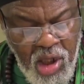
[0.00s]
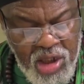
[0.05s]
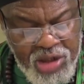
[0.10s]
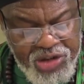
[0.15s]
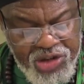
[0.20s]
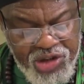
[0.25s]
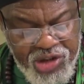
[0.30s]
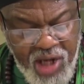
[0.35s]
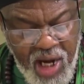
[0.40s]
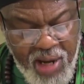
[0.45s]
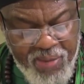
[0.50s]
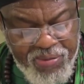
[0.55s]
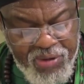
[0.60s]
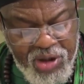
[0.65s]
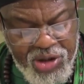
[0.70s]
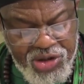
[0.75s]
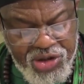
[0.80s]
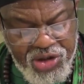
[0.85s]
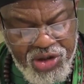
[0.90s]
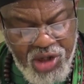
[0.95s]

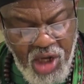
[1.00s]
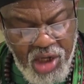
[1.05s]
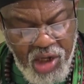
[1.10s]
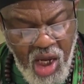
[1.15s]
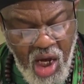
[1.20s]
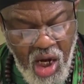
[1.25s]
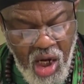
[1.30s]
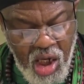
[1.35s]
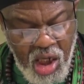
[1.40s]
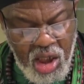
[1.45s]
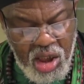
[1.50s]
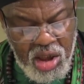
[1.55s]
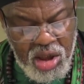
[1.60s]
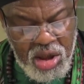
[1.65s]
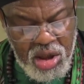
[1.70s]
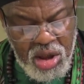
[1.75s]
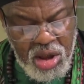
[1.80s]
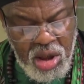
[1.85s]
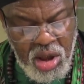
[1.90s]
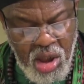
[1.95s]
establish Salah,
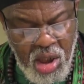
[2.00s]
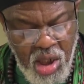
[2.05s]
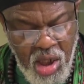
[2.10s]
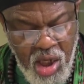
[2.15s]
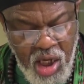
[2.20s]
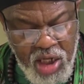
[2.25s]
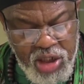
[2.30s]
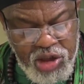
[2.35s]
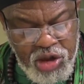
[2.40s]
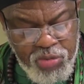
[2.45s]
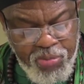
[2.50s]
and